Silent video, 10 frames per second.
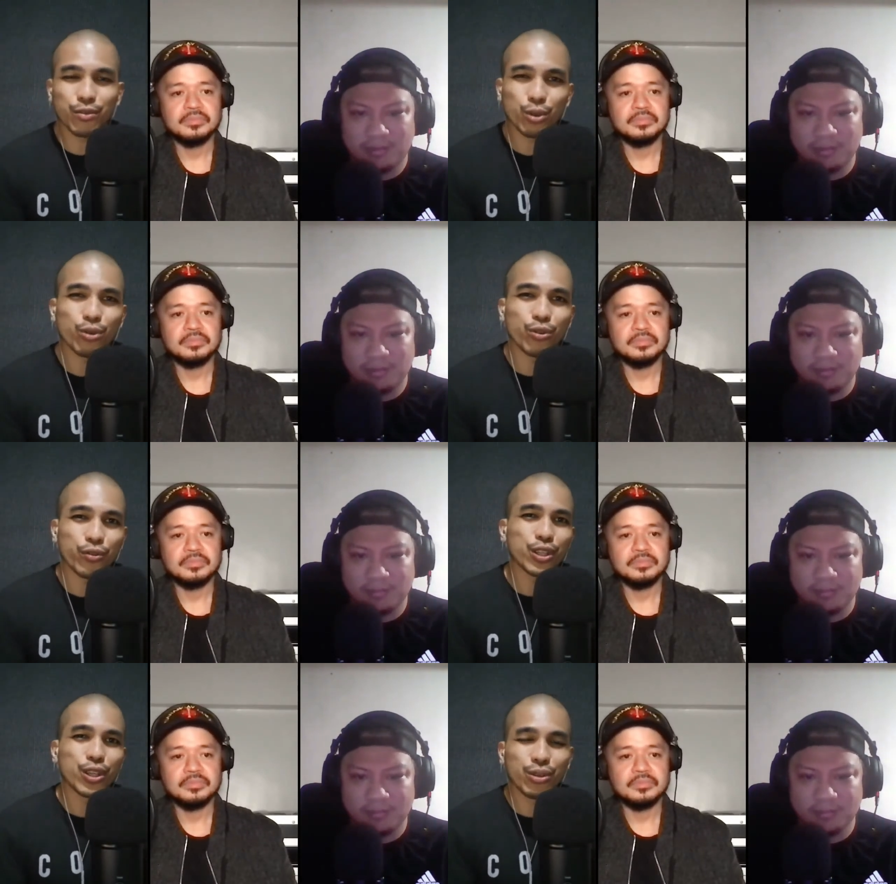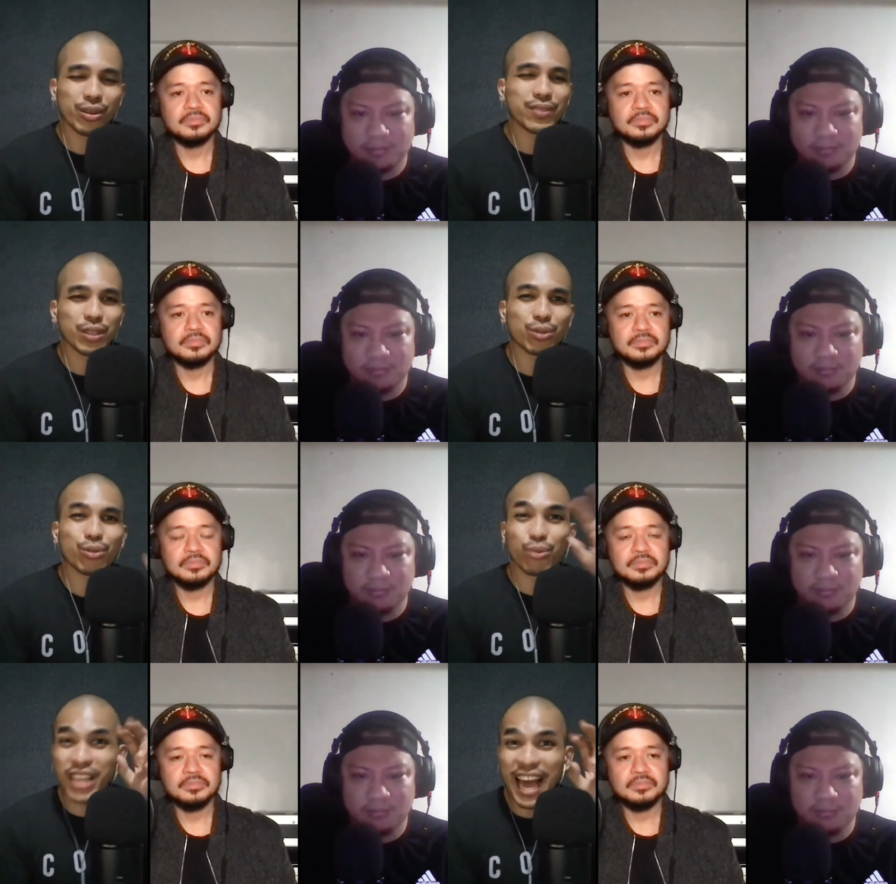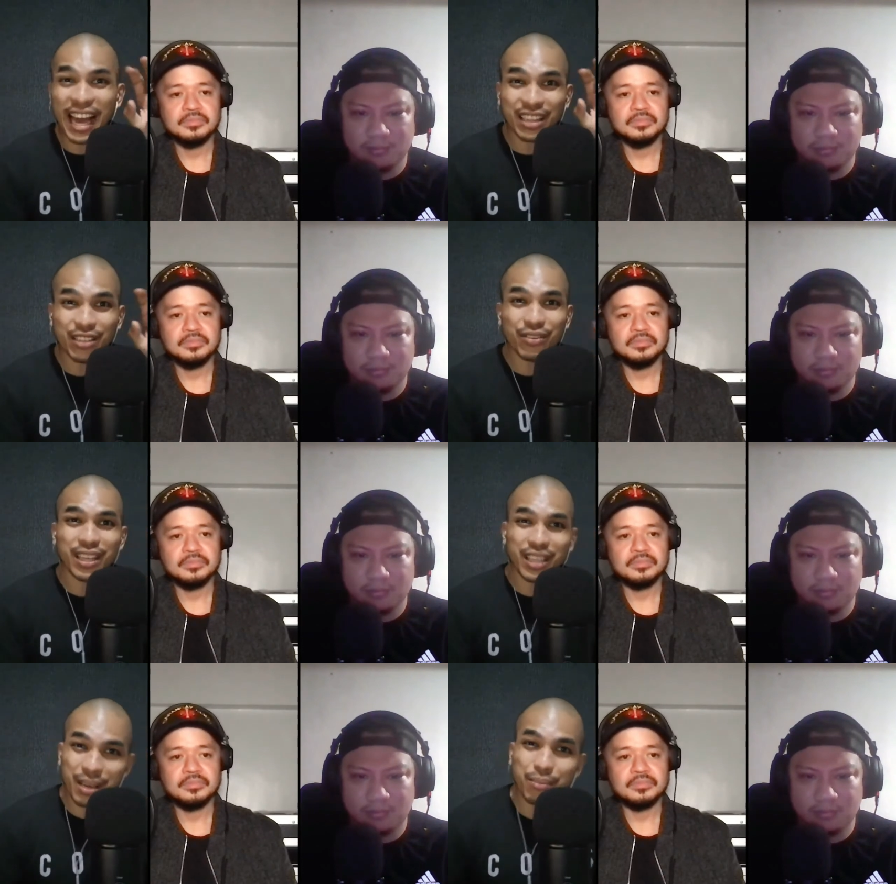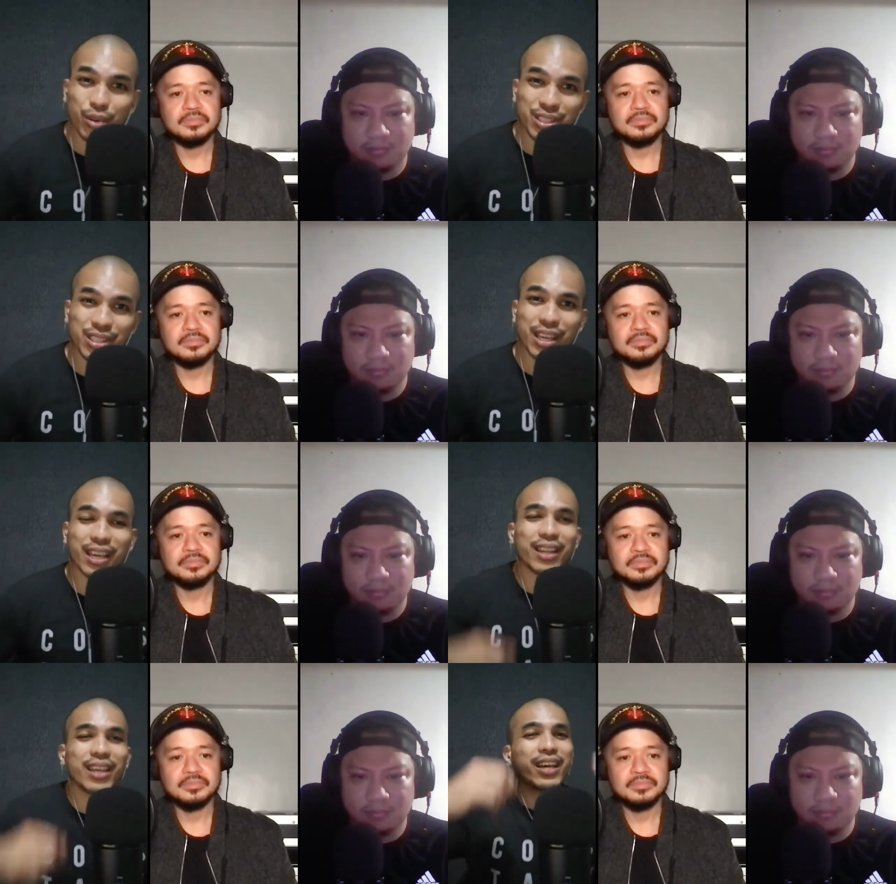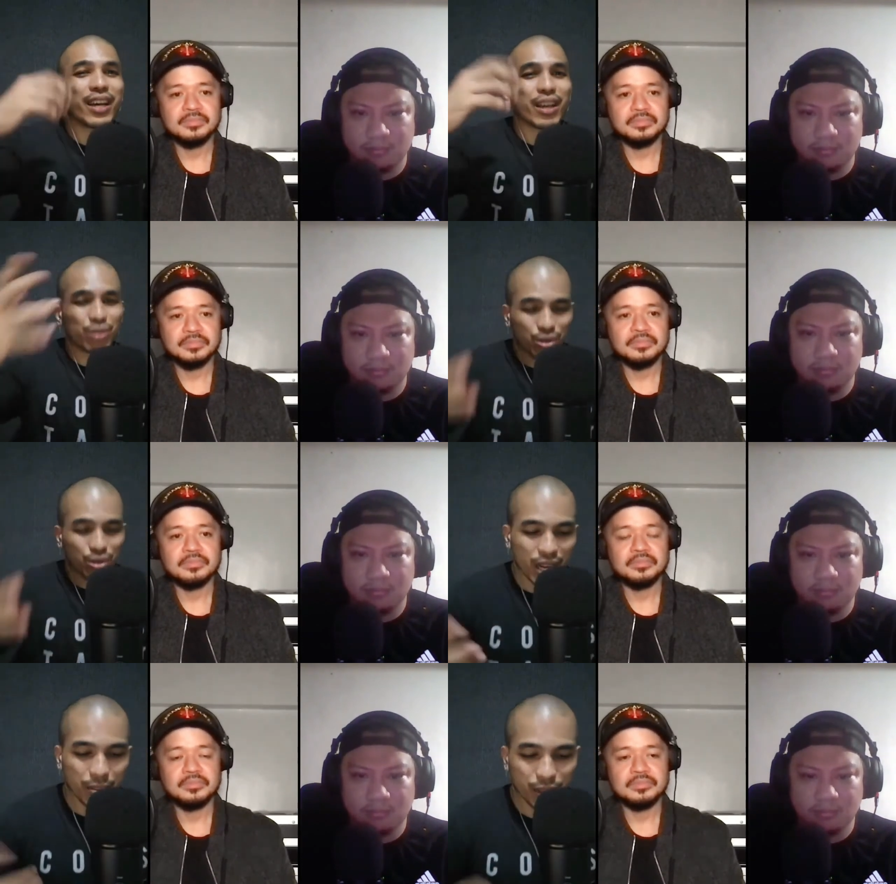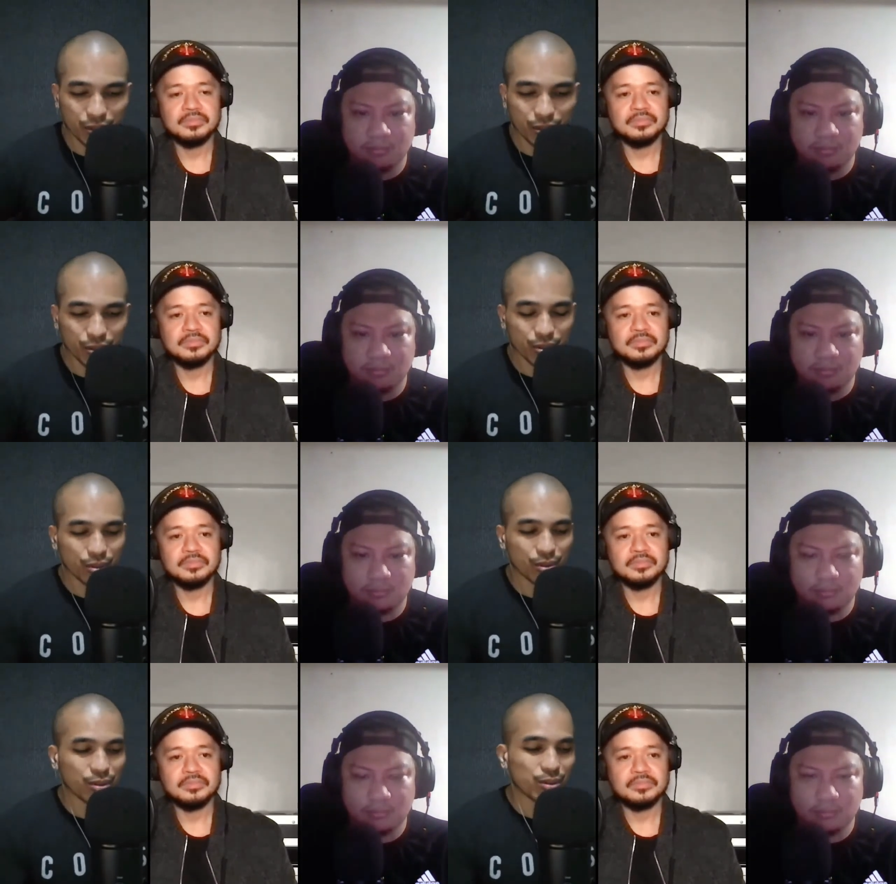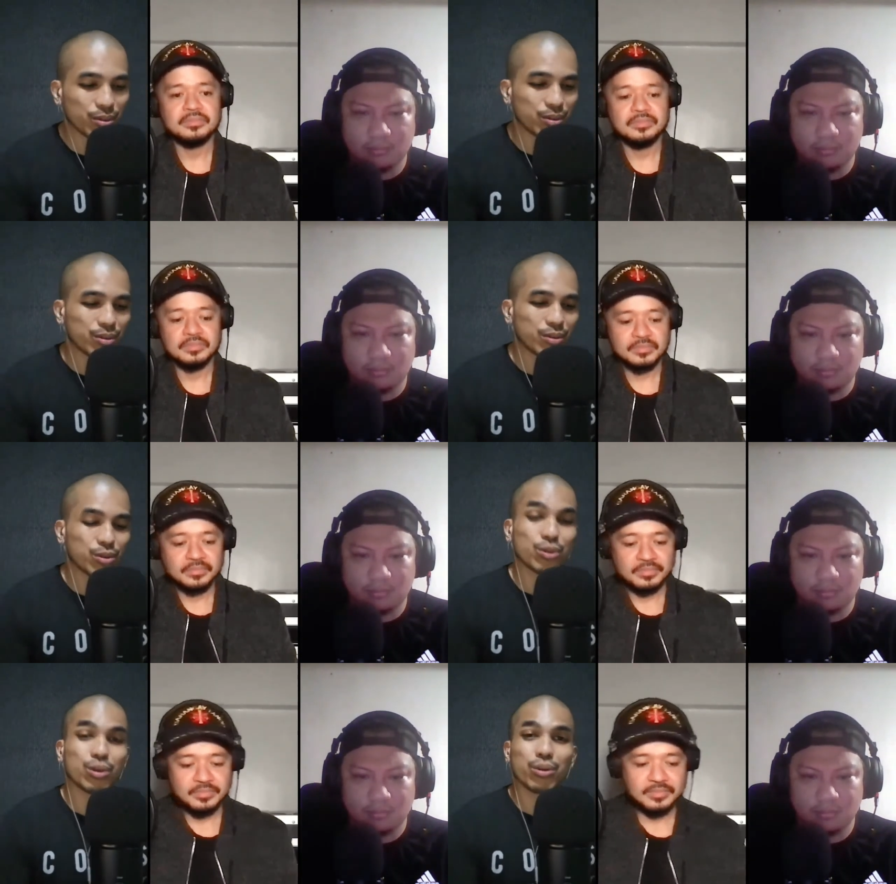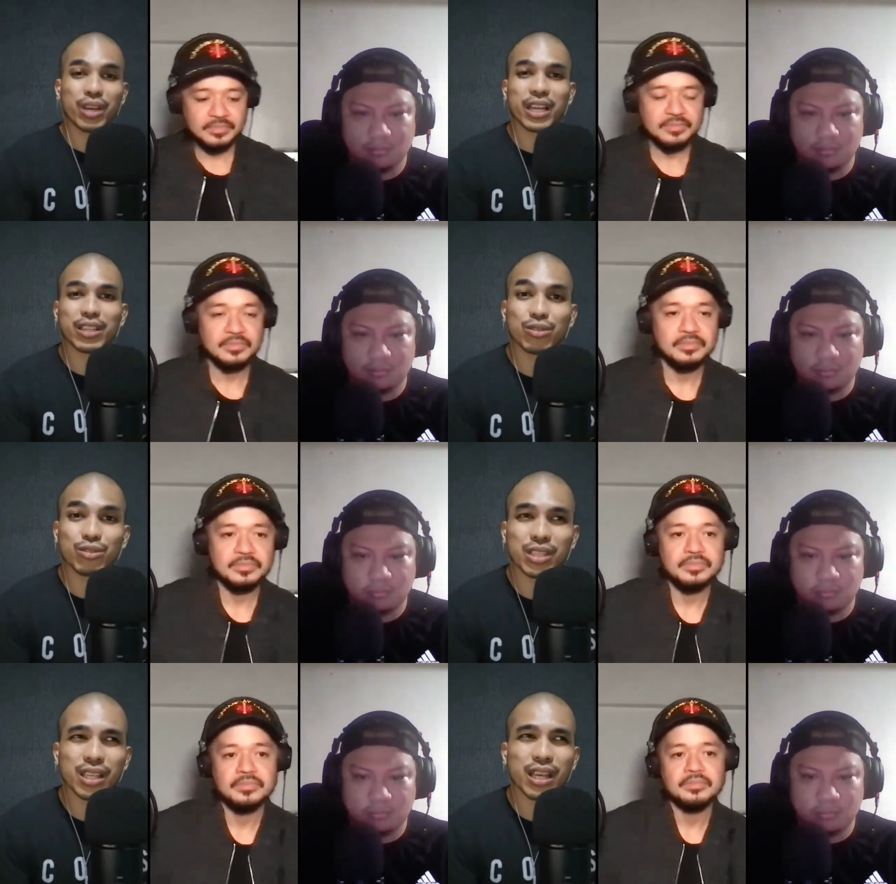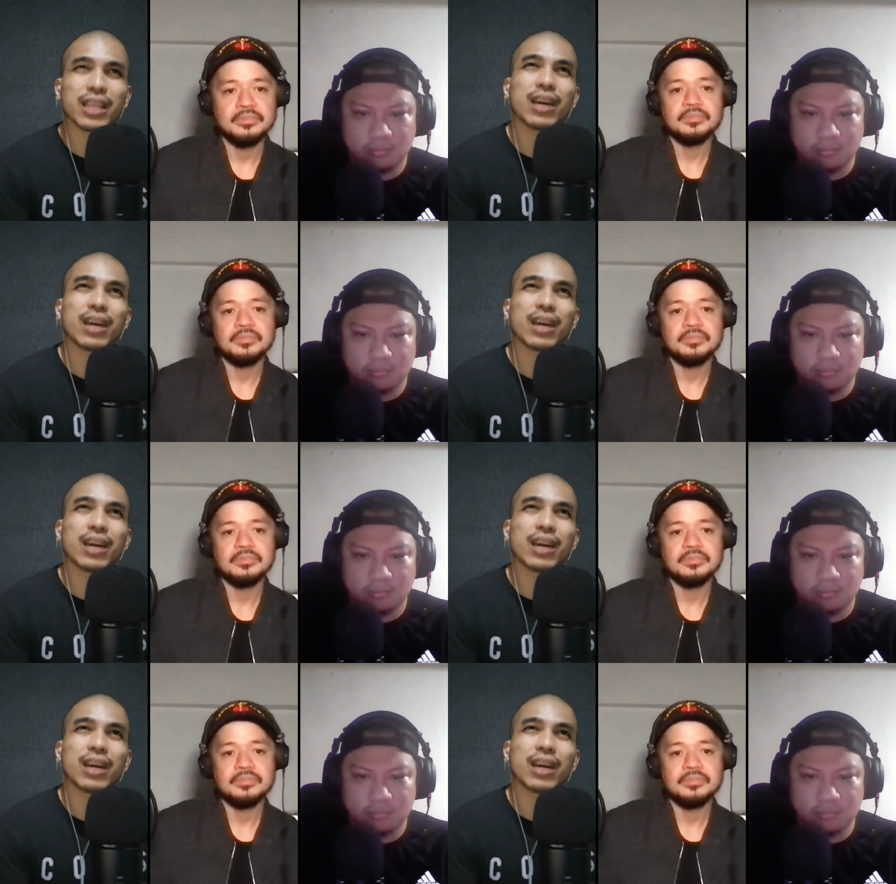Speaker 1: to for the U F C to reactivate him once again. I was so happy to to to know that and to see that.